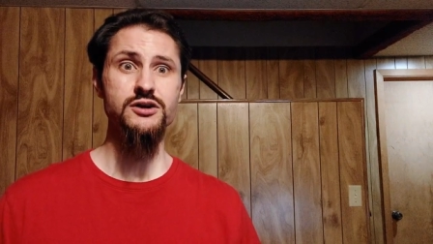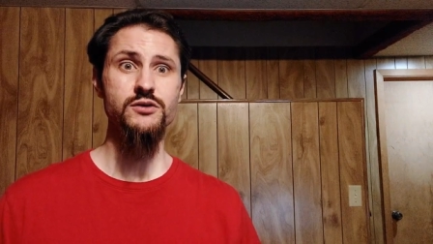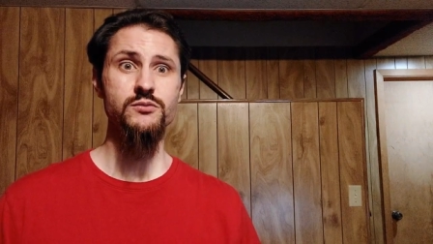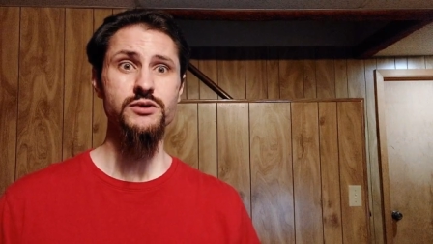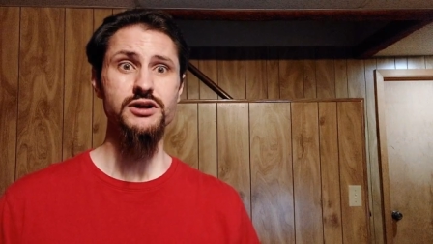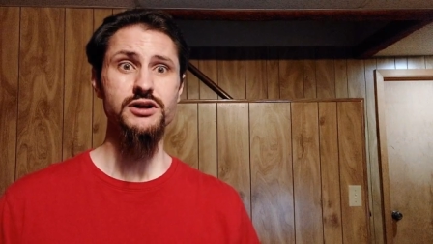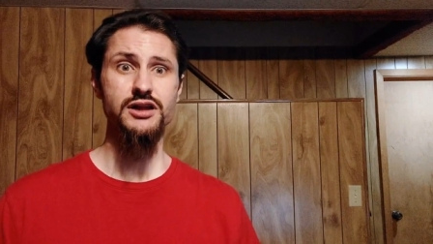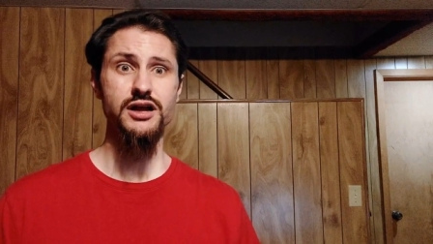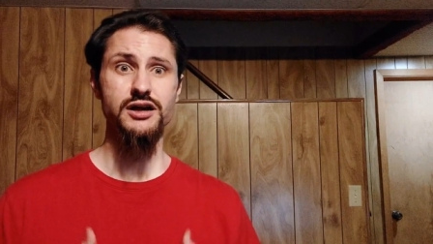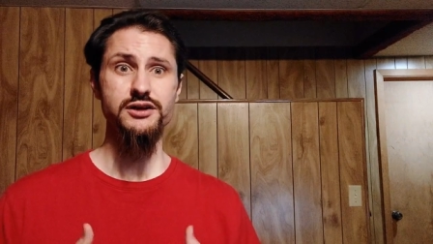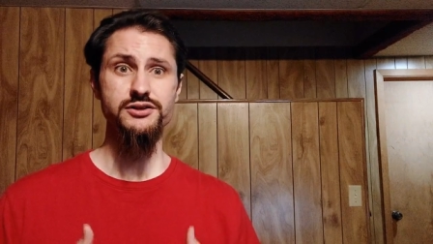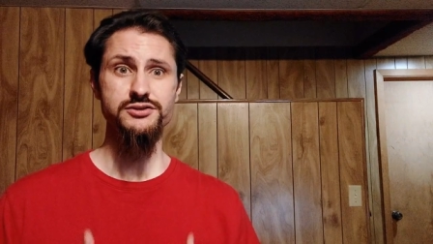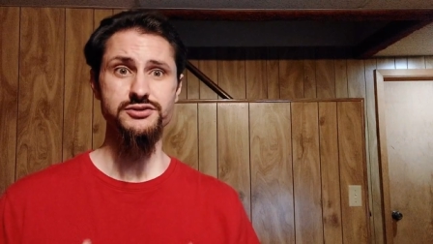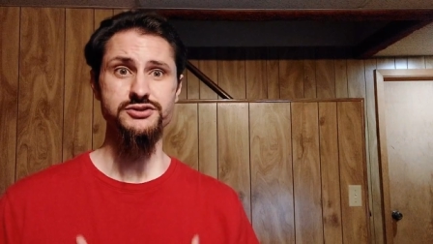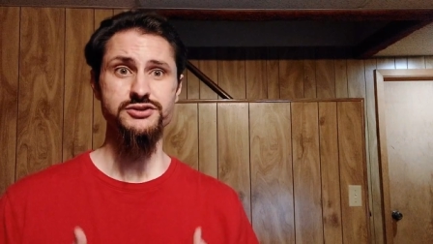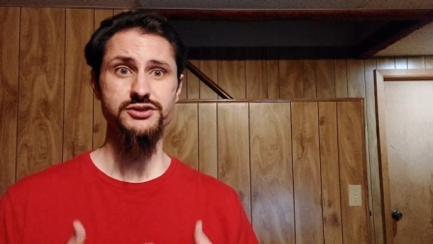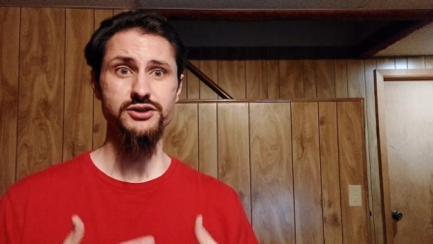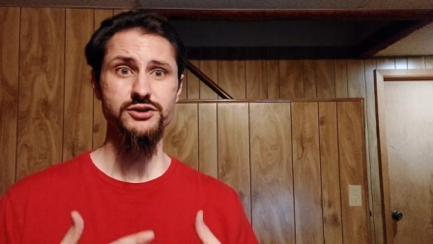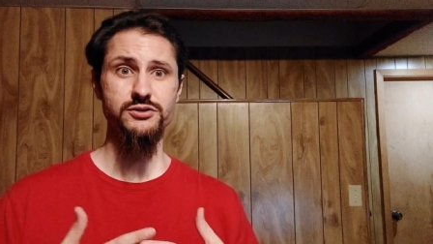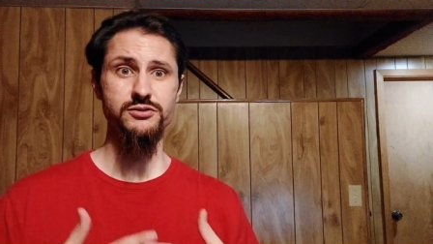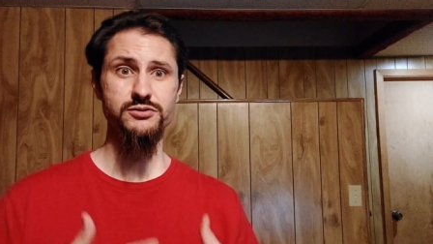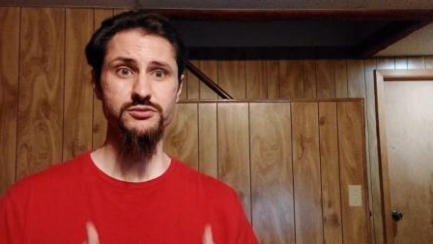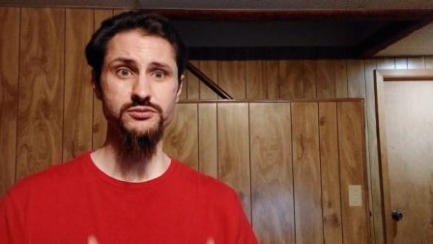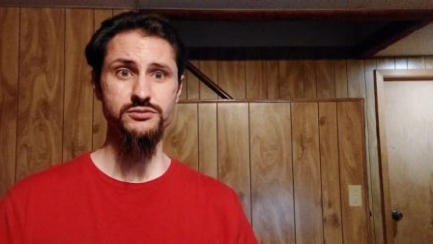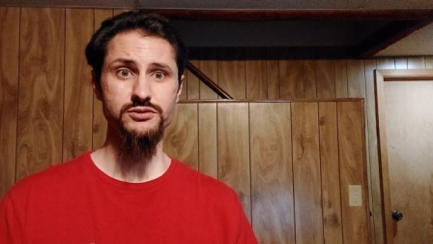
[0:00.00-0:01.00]
will
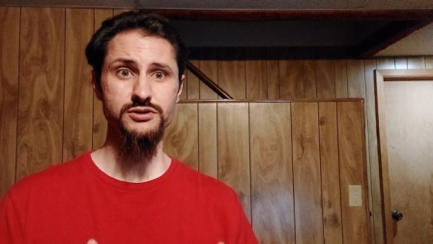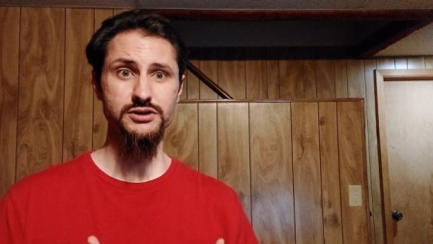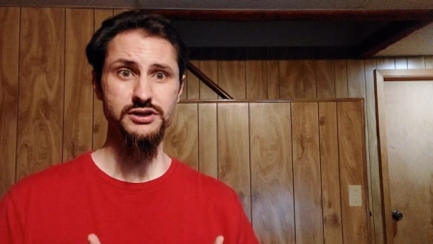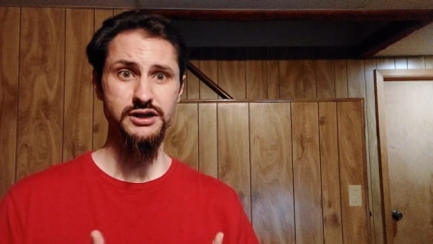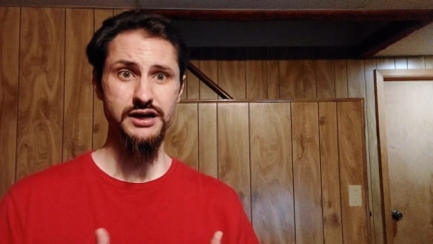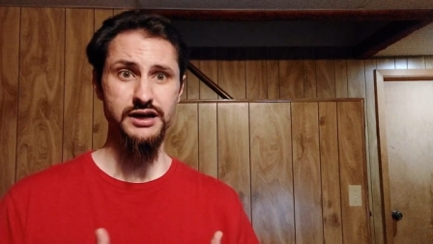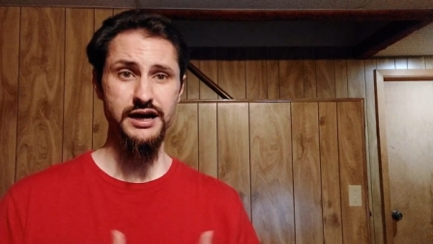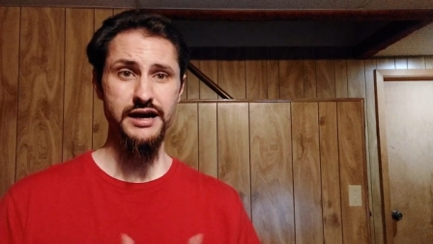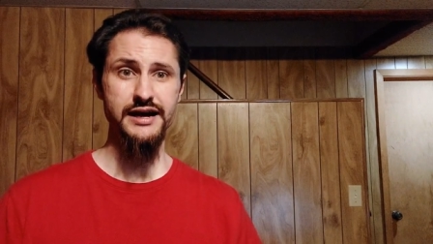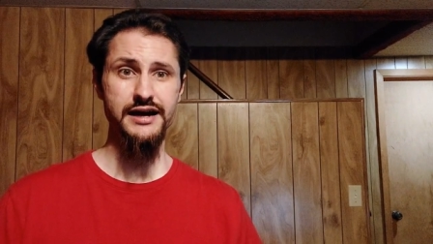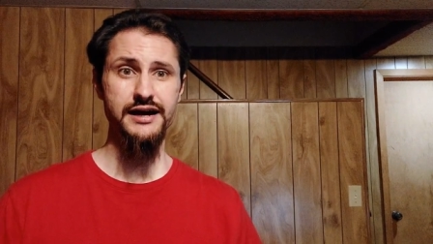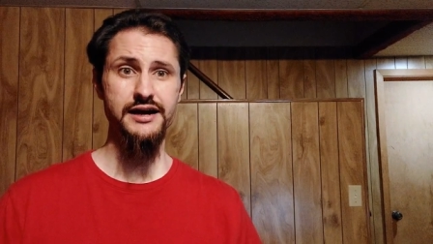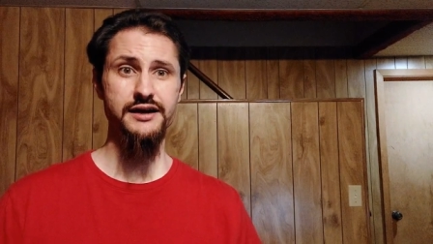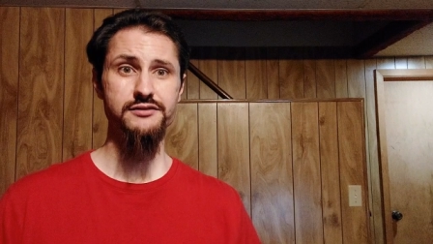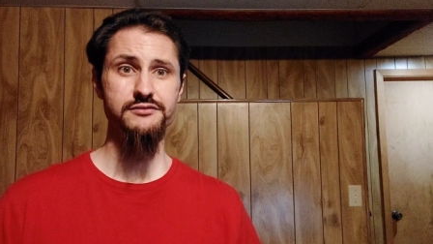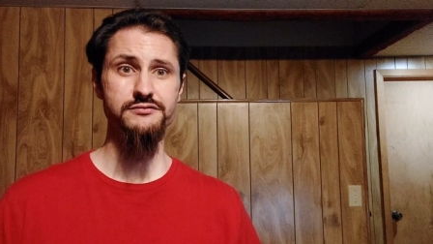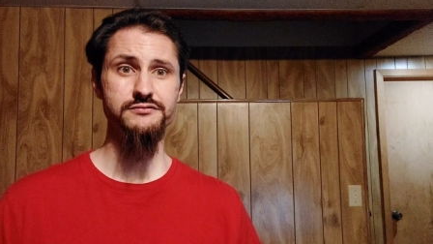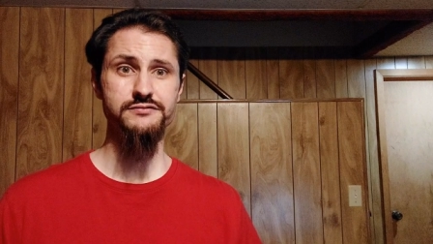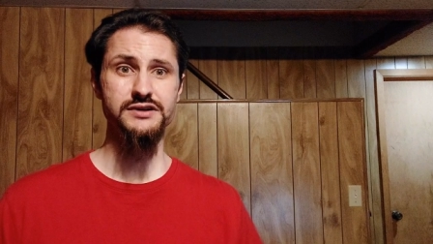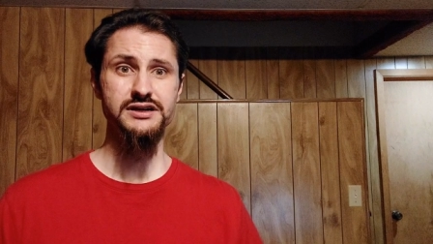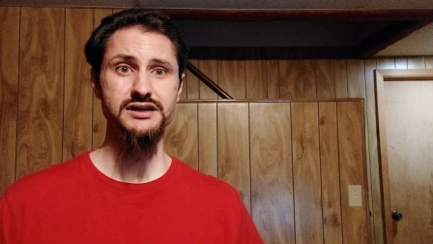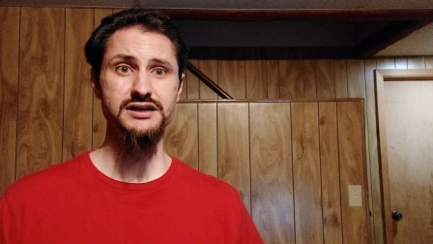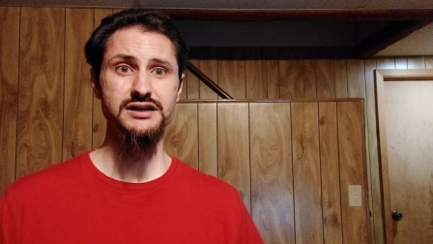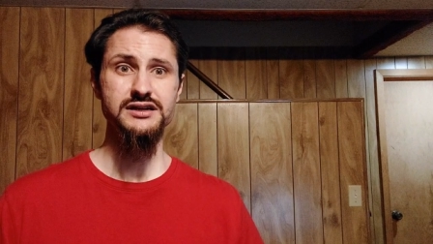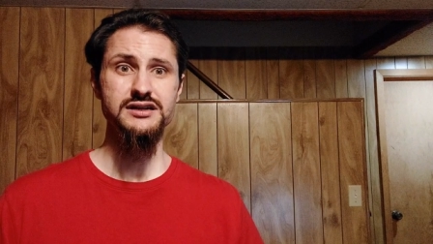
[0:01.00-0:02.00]
also
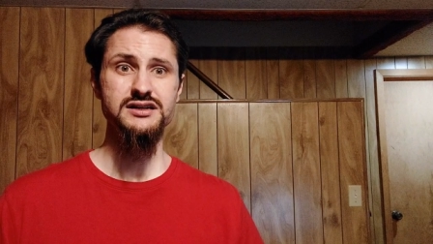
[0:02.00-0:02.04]
have